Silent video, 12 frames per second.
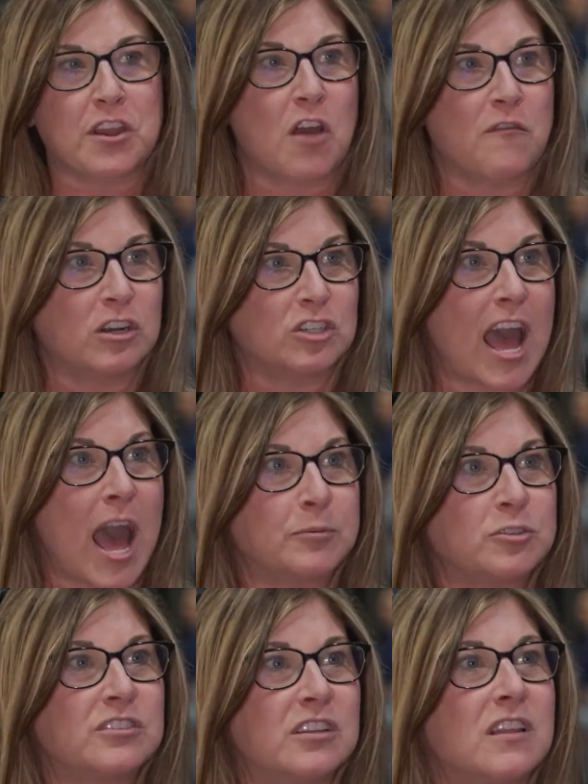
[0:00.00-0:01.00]
coverage
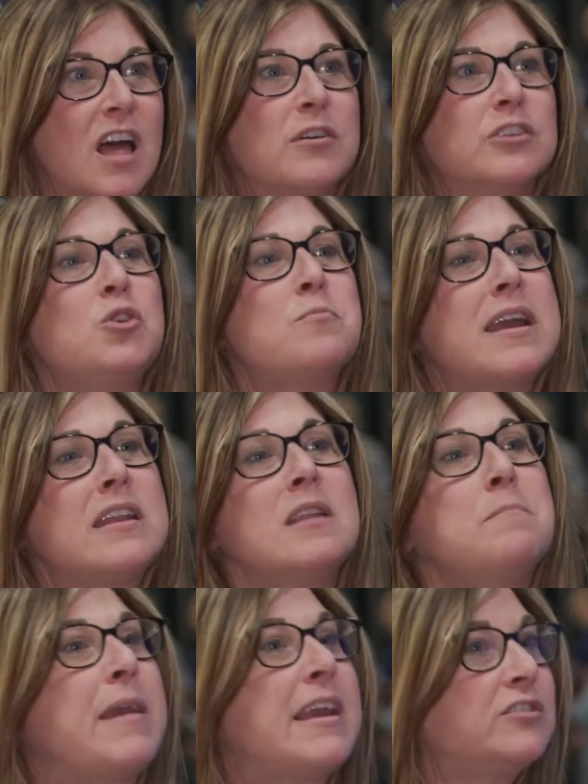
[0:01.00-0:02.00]
options and levels you might
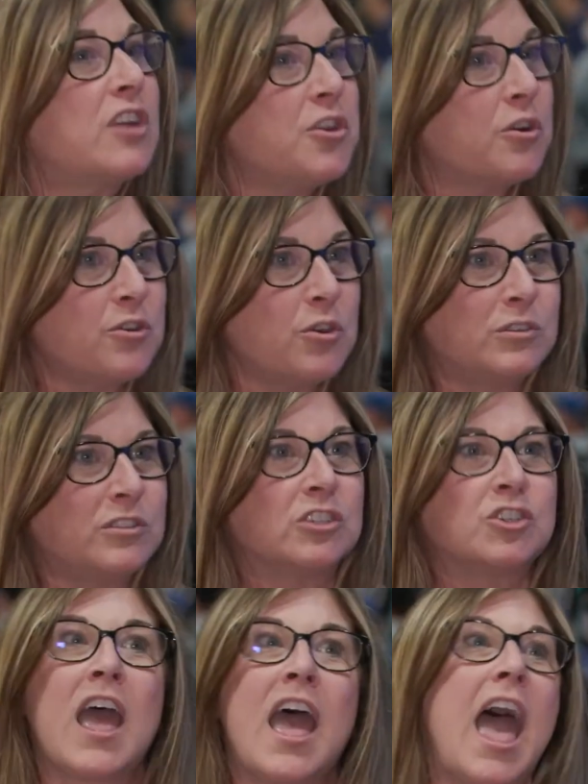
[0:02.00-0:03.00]
need based on your
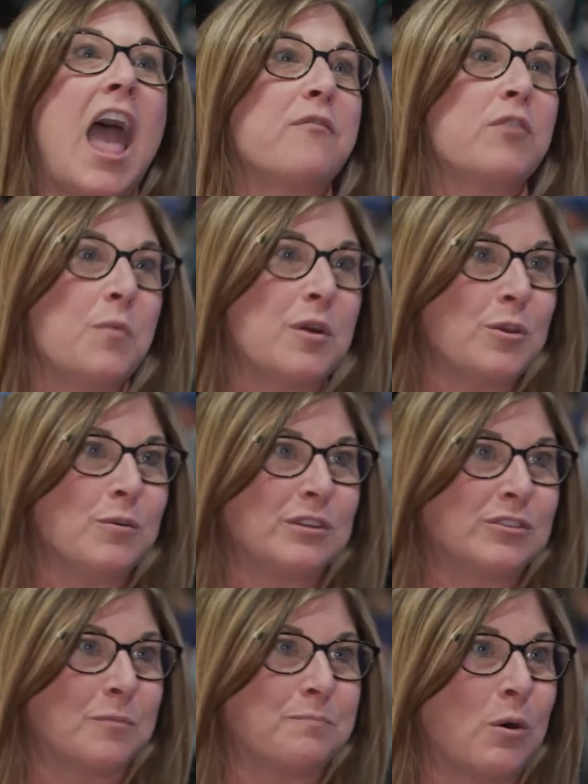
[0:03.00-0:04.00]
usage. Everyone
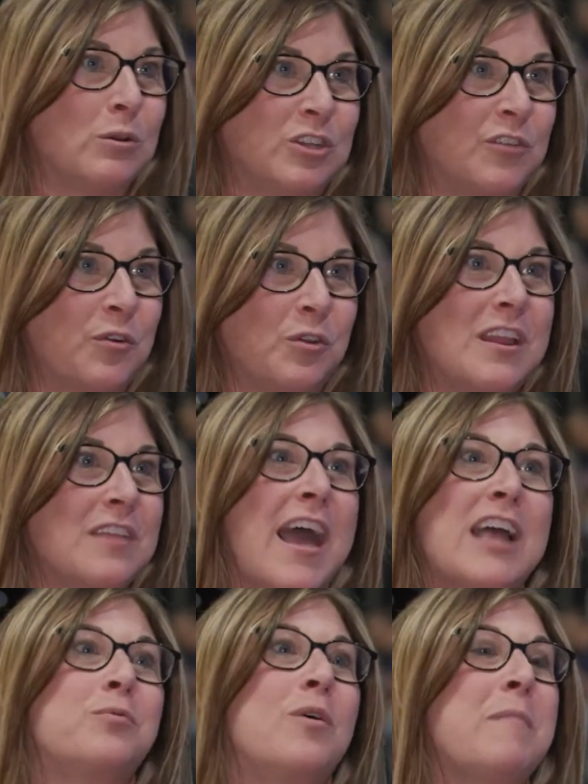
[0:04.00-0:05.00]
uses their boat differently and
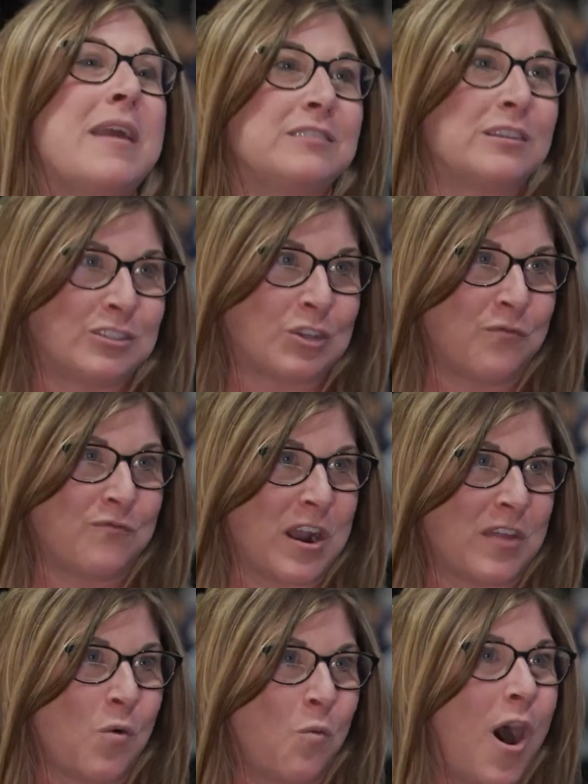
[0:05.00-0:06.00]
that's what makes it so fun
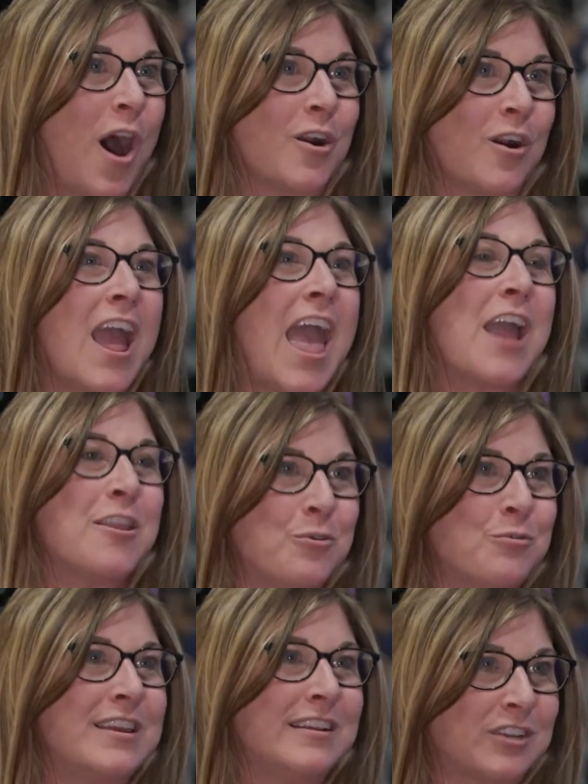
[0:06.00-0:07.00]
on the water and
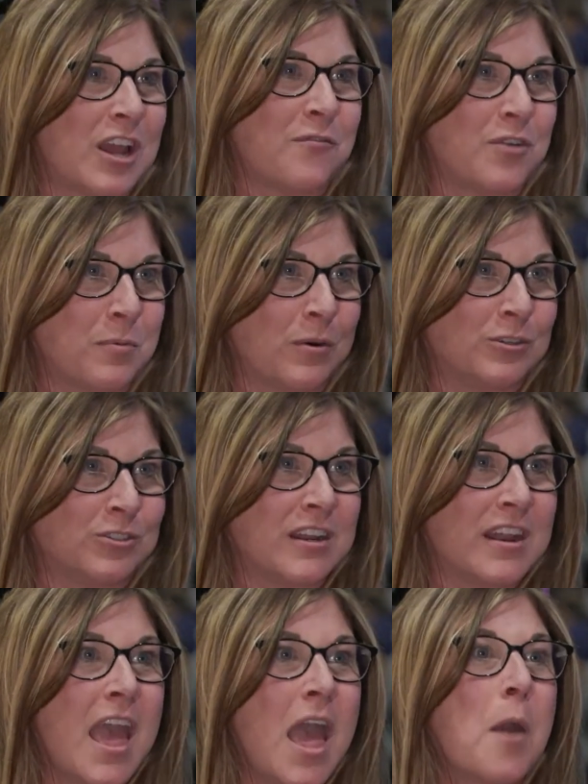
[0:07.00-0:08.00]
unique to every
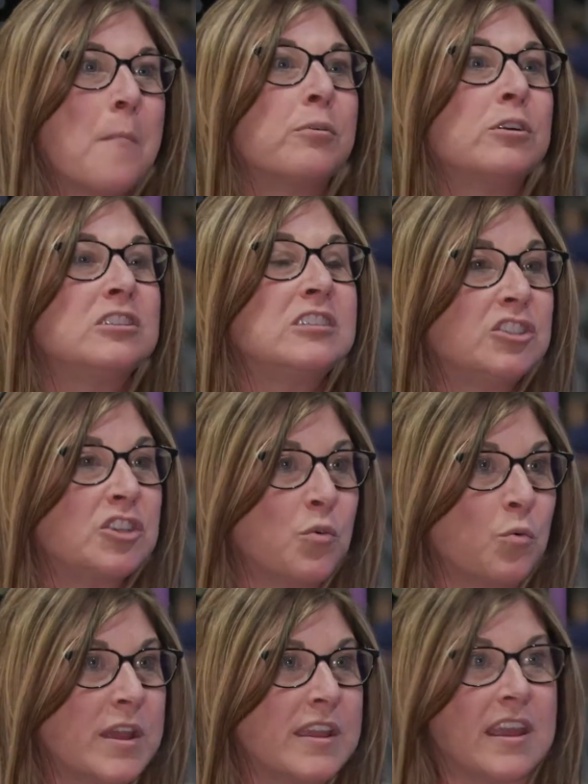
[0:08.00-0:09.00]
person
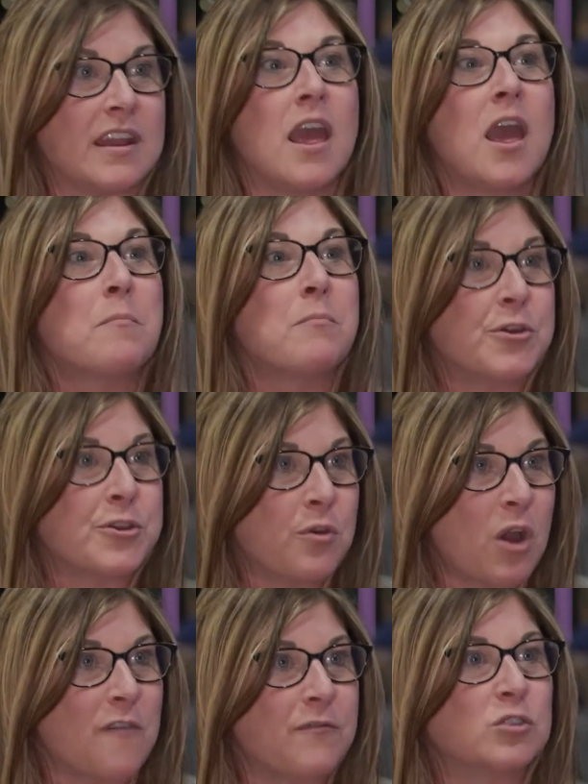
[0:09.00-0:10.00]
precision rigging. Mercury
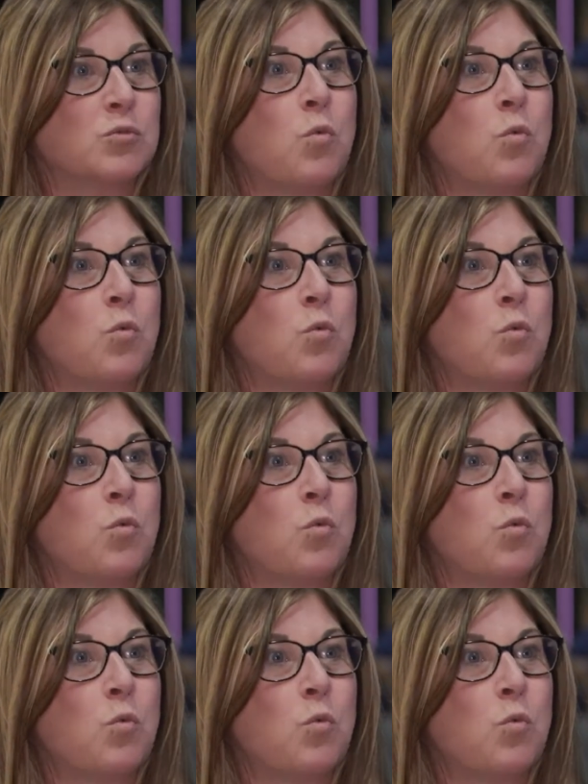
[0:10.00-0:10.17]
offers